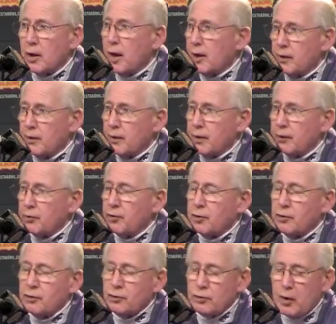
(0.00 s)
lot of things
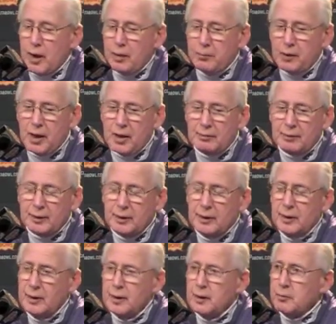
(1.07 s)
that describe Colin,
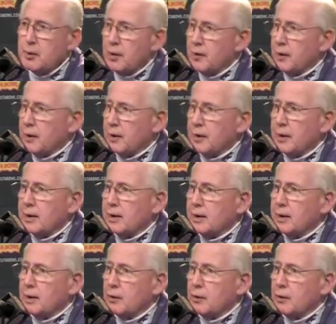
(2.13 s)
but I think that